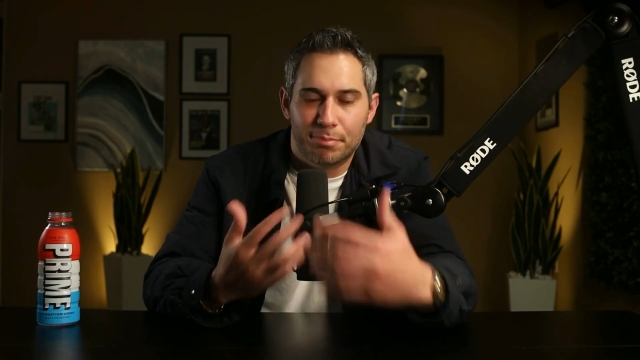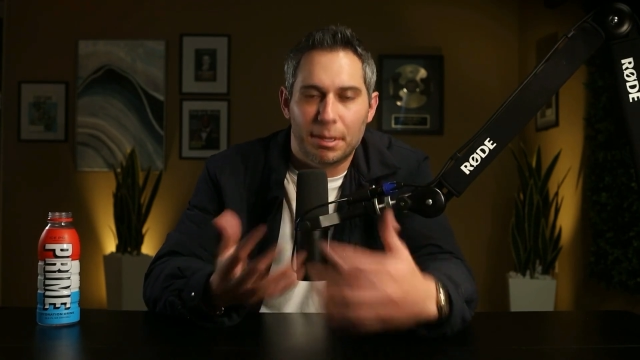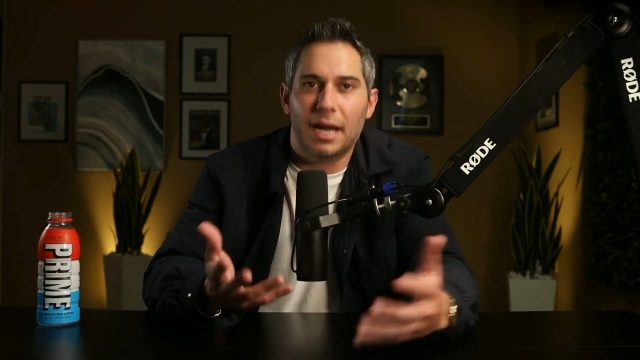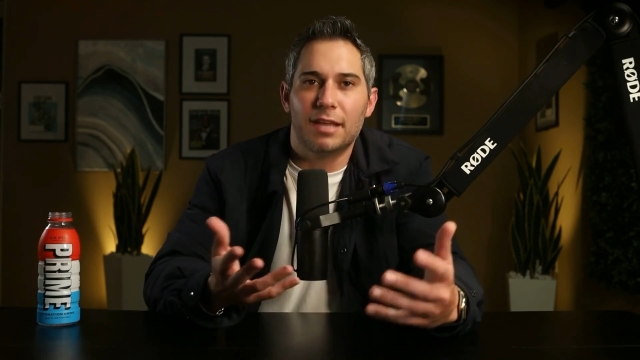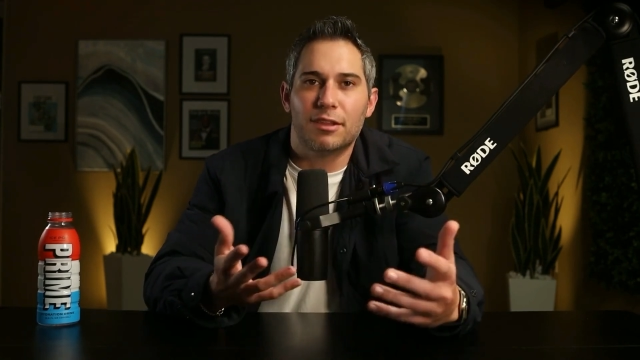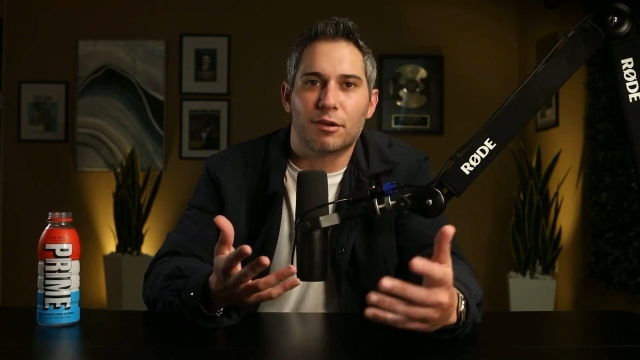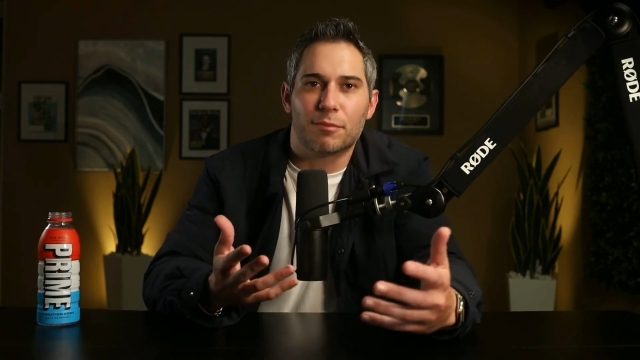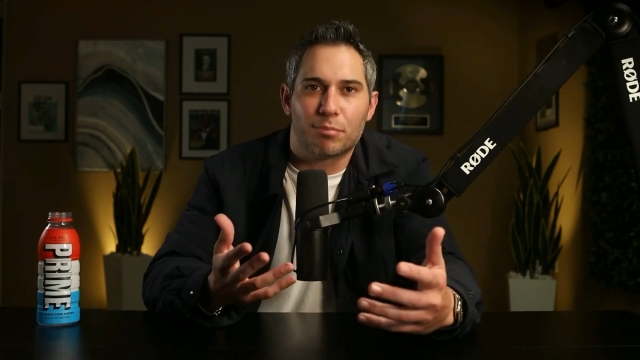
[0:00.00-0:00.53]

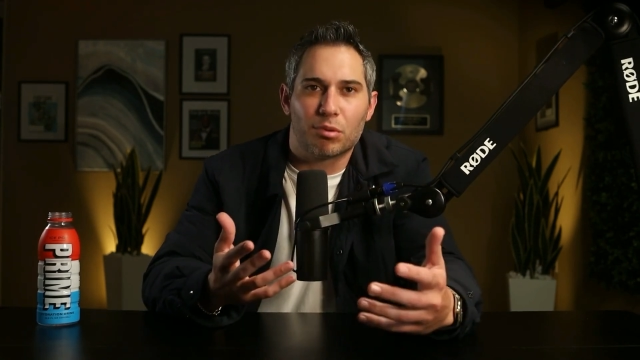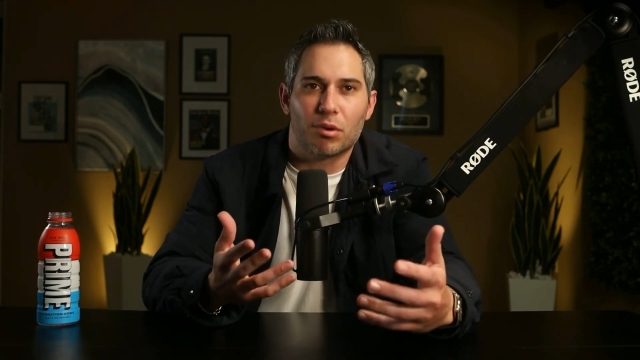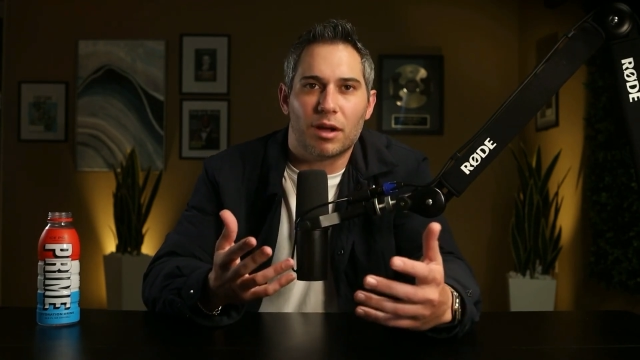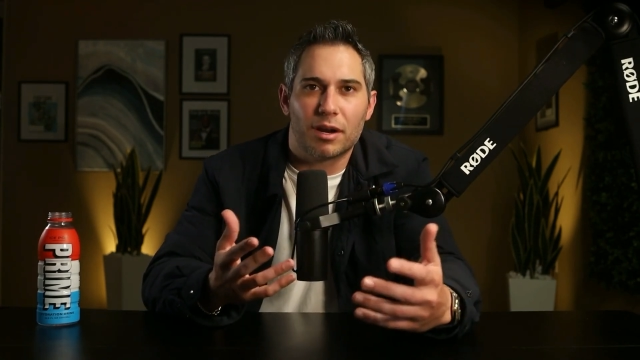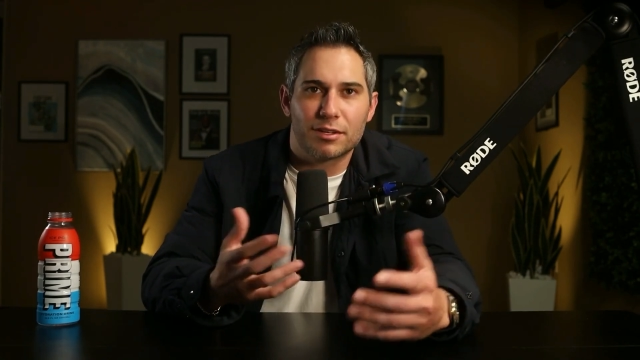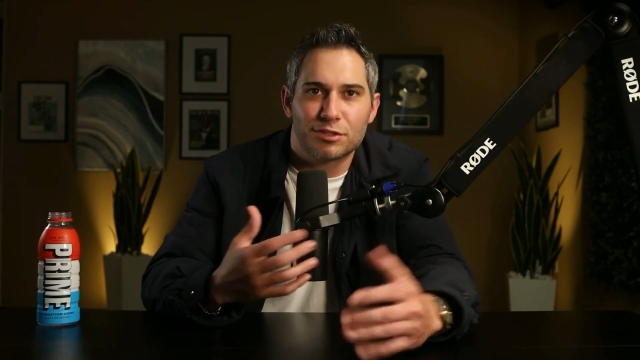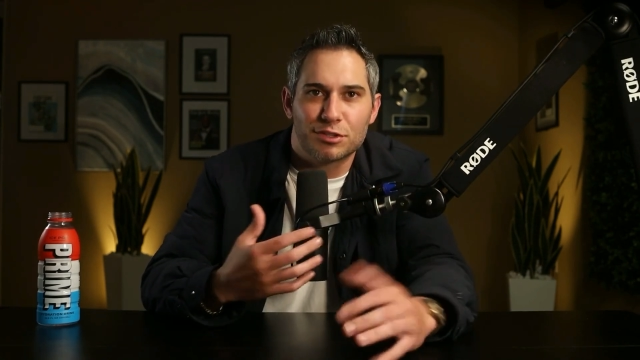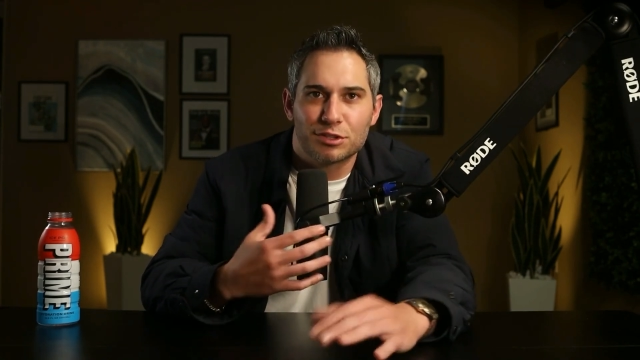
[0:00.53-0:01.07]
buy their
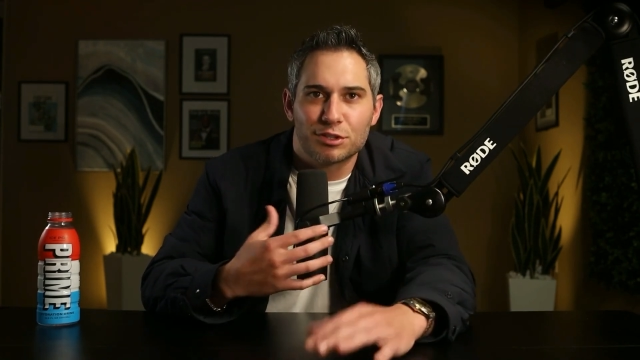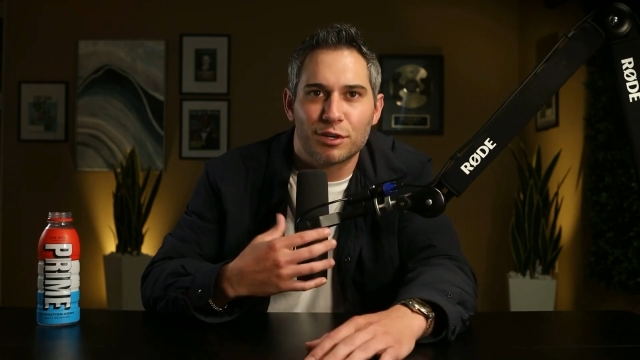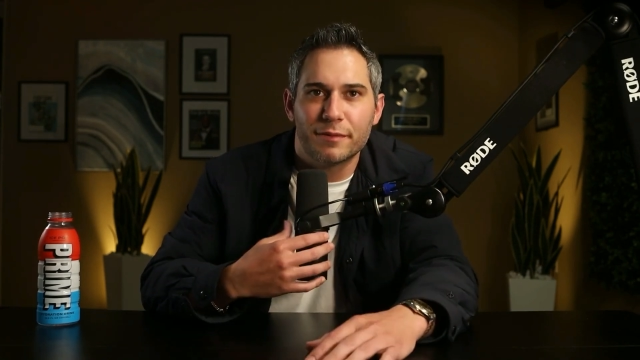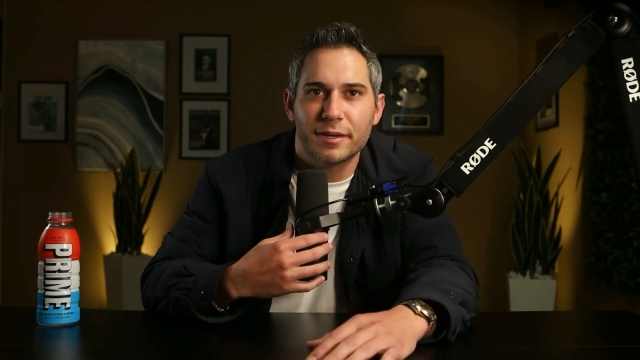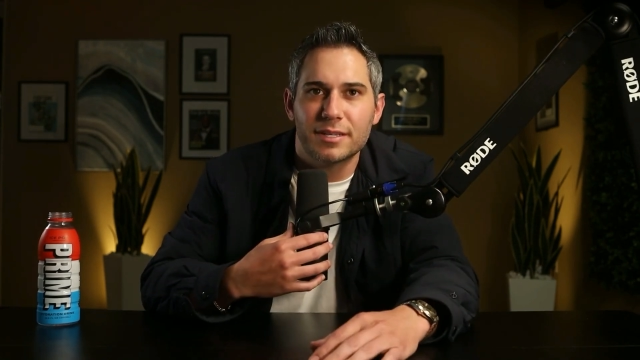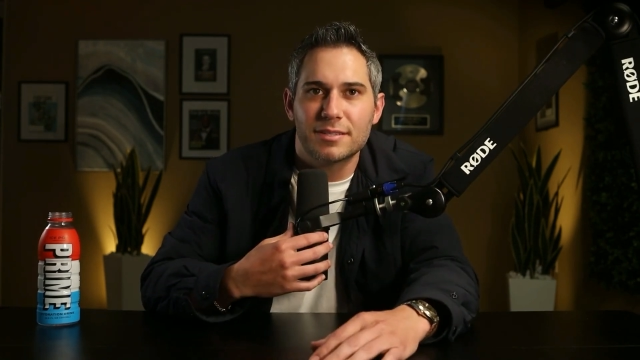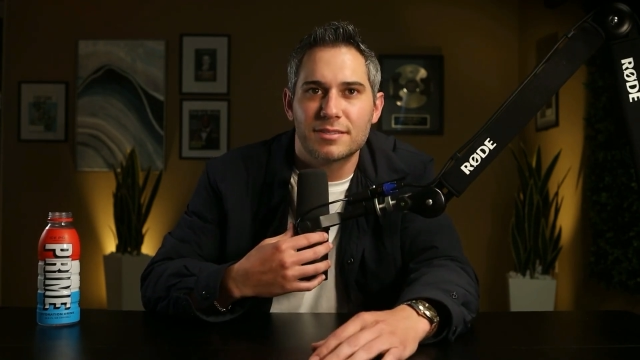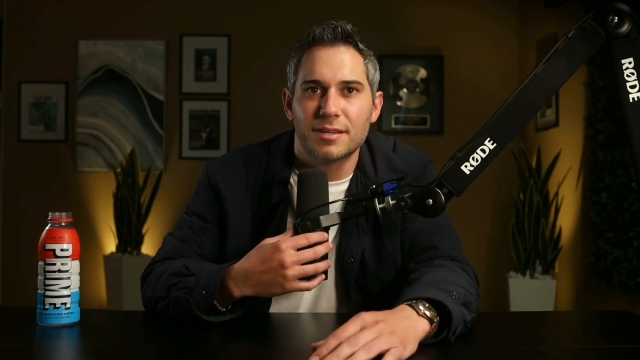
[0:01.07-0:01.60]
product or
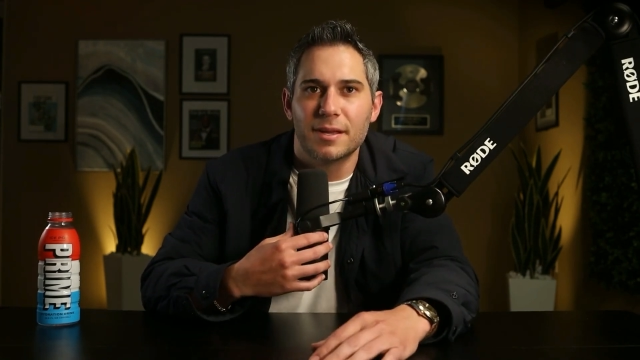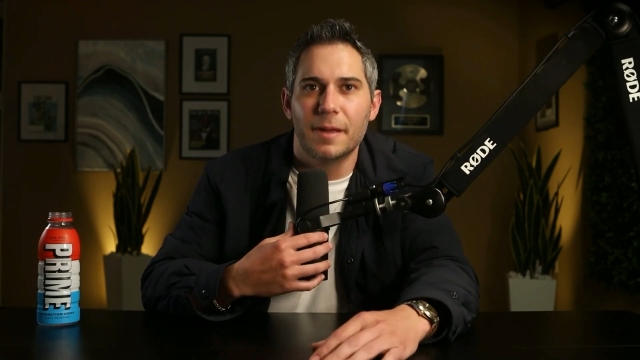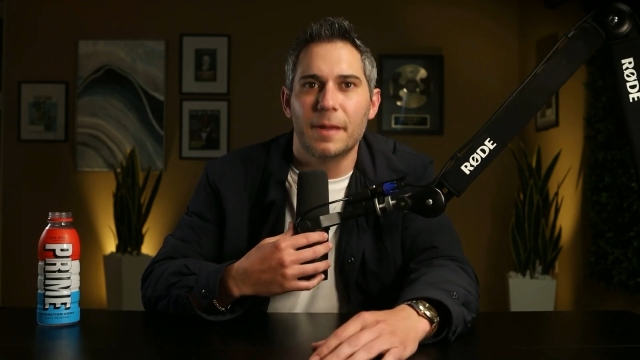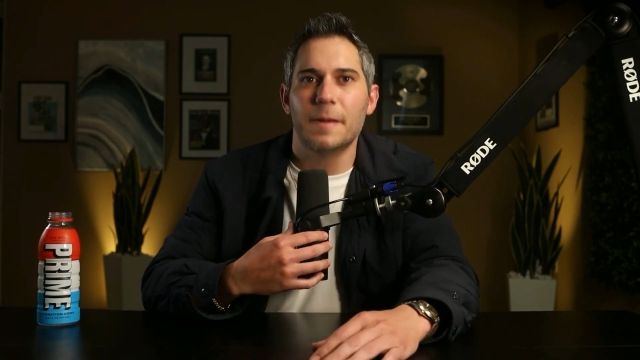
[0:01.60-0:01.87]
service?